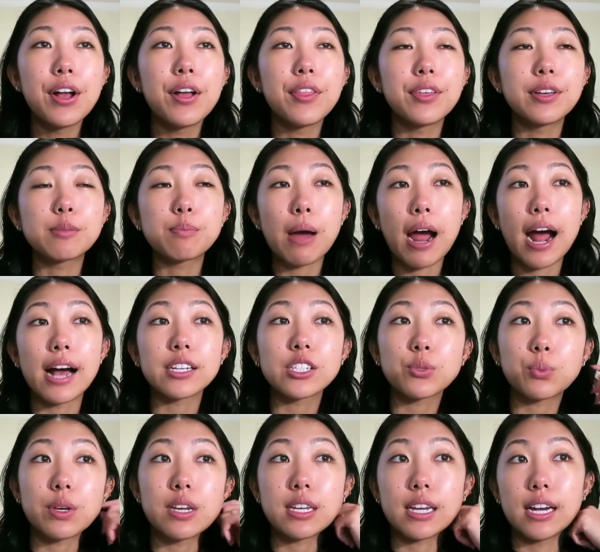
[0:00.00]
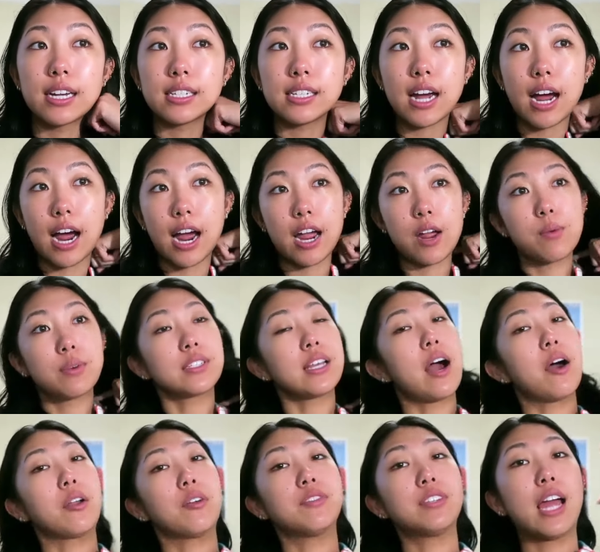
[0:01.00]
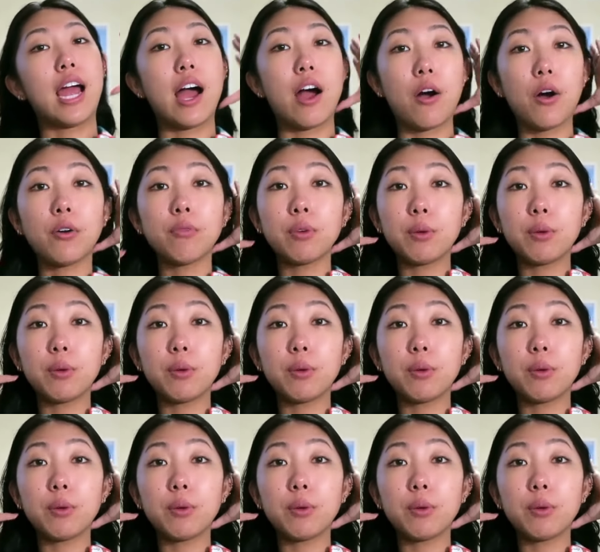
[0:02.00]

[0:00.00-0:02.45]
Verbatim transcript: This past weekend, I was out of town.